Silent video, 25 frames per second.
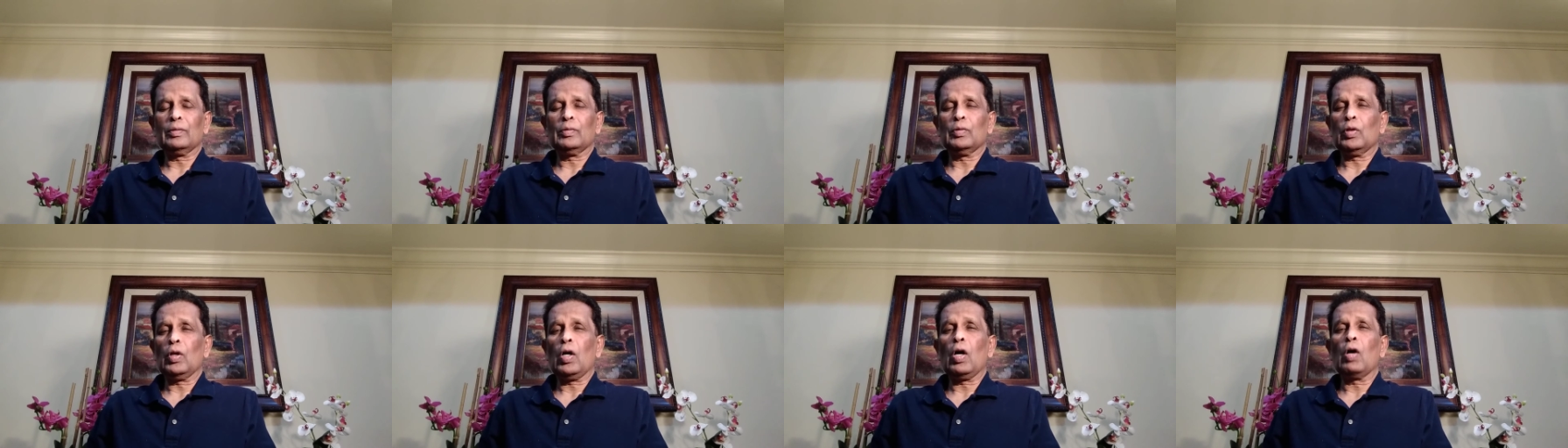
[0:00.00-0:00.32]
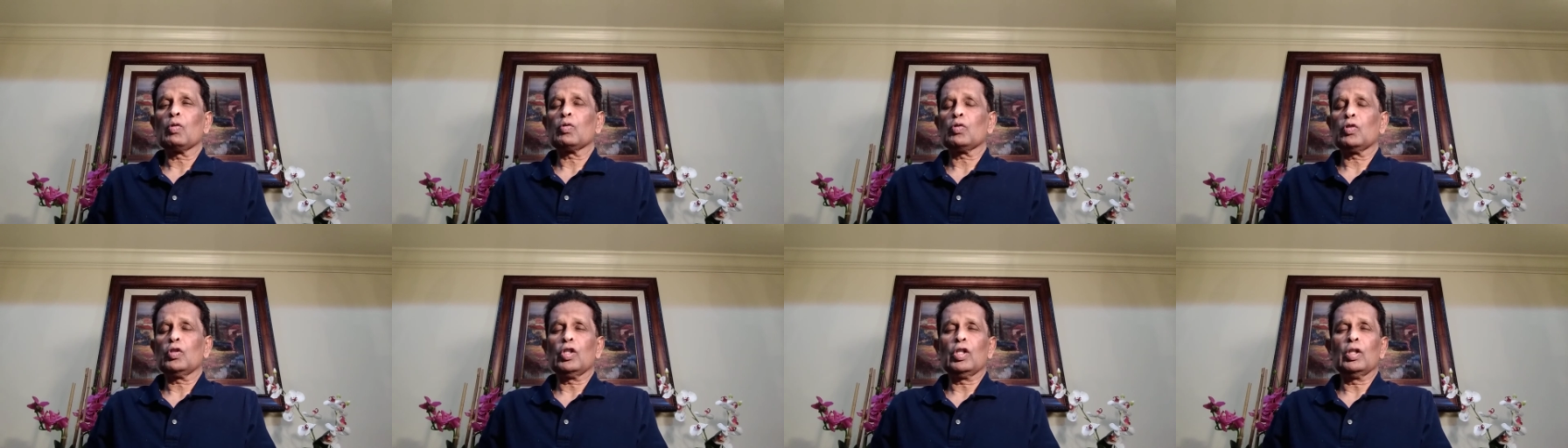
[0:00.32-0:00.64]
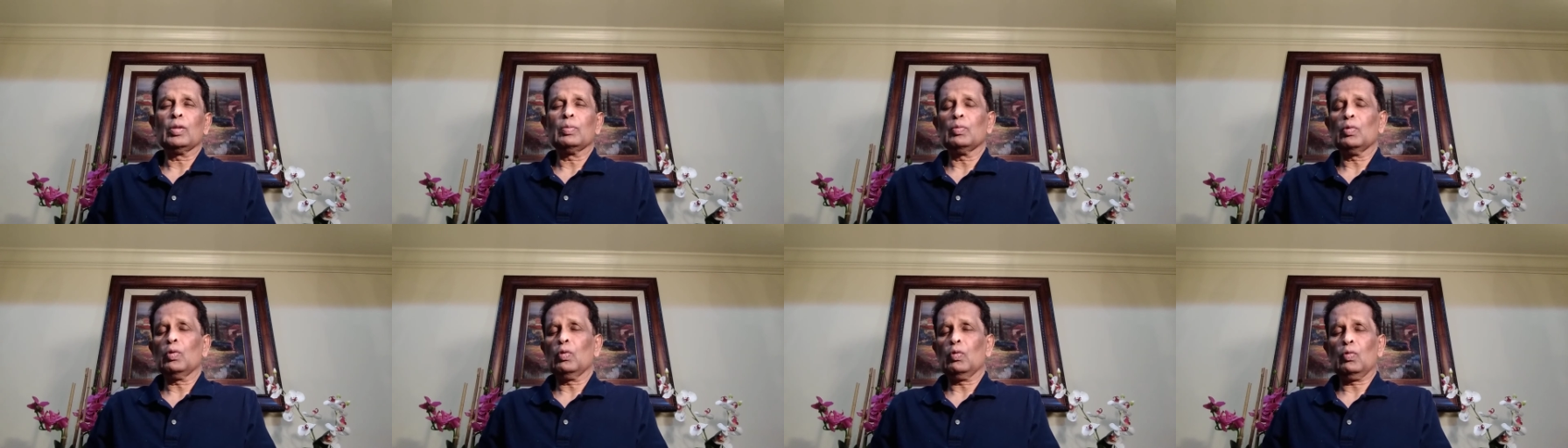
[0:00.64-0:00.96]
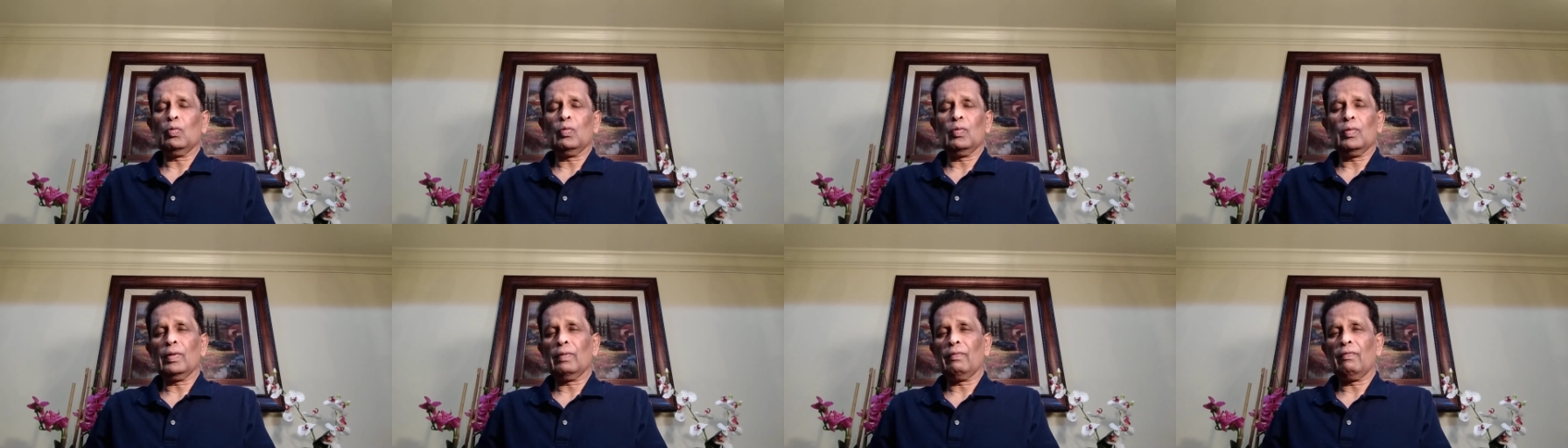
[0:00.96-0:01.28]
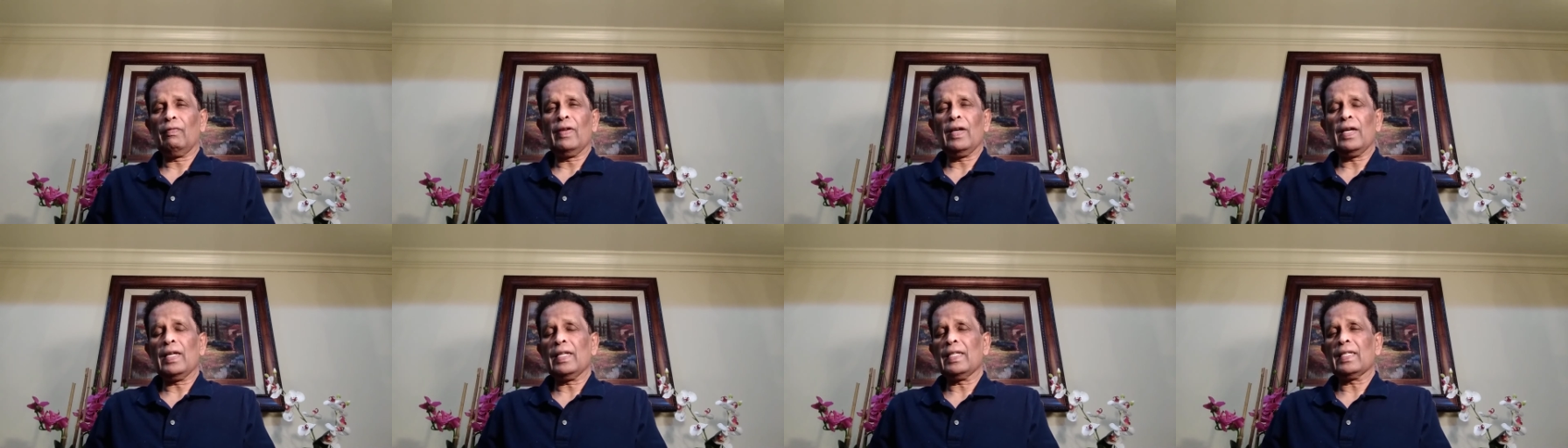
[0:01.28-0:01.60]
you have to
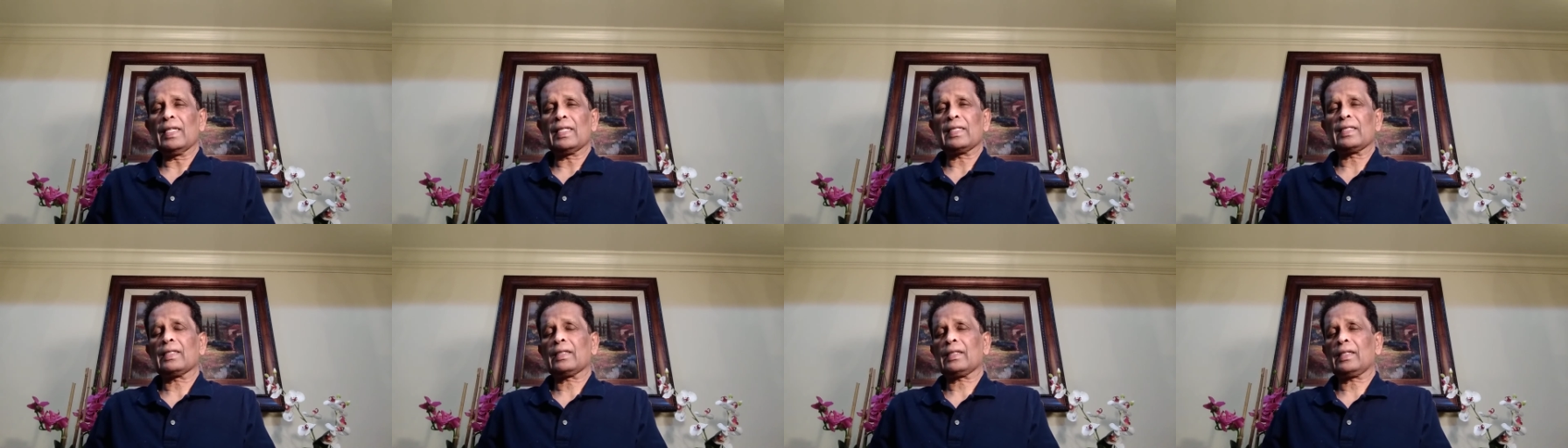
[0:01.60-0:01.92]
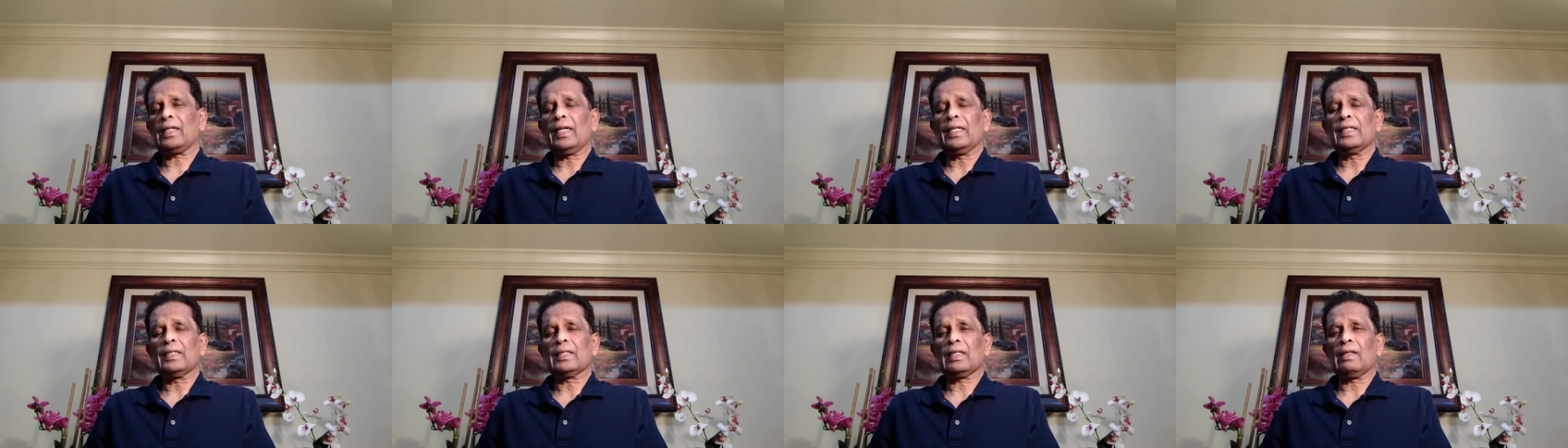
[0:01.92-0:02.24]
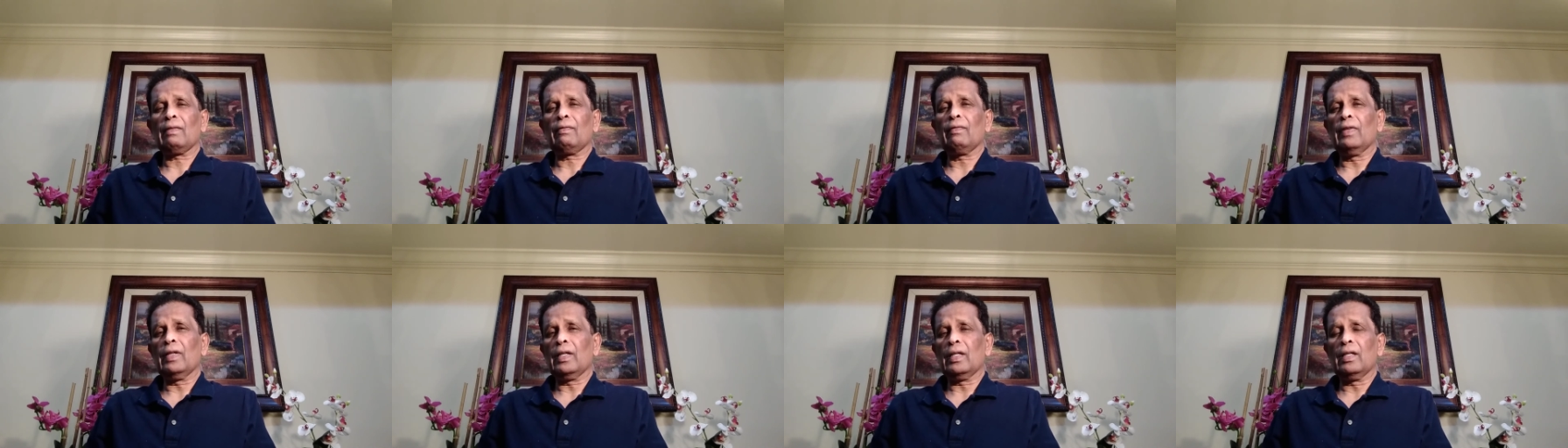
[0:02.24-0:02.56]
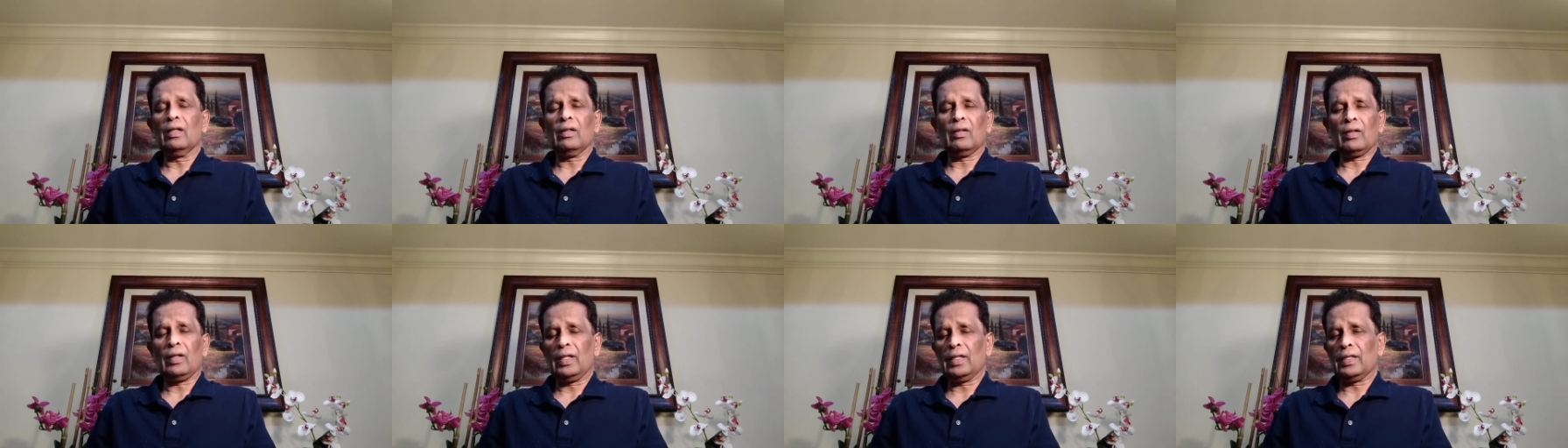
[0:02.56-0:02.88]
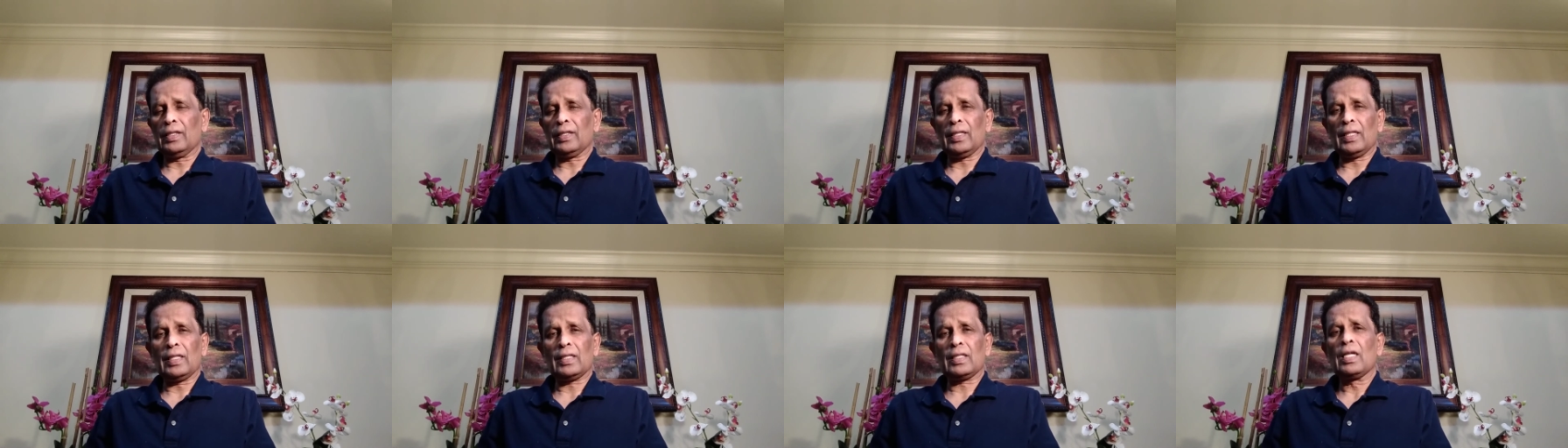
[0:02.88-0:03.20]
remove various kinds of
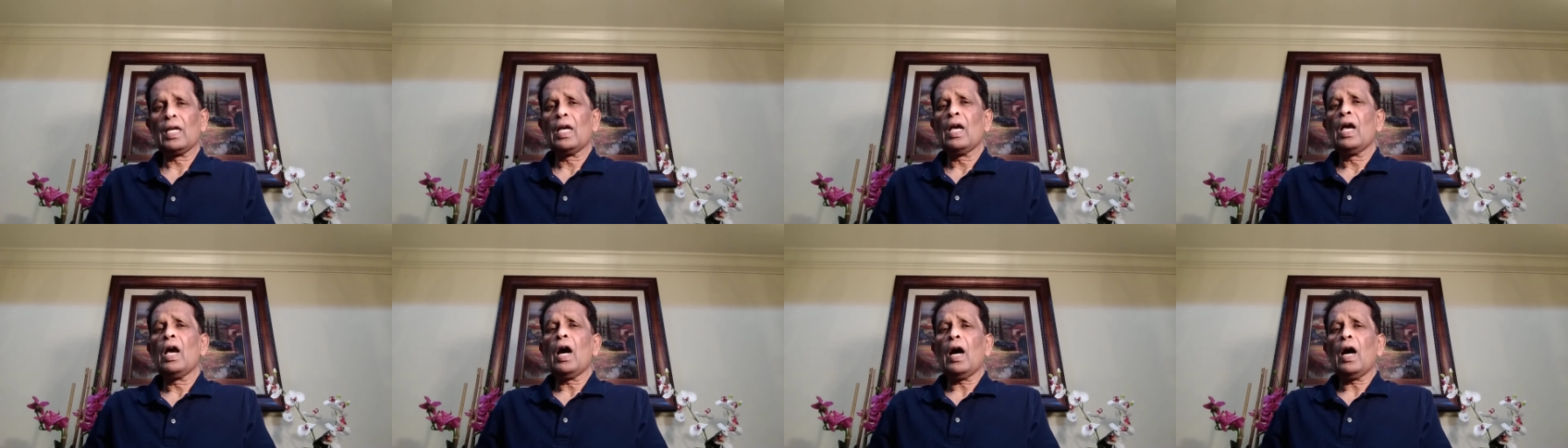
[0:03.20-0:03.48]
ignorances.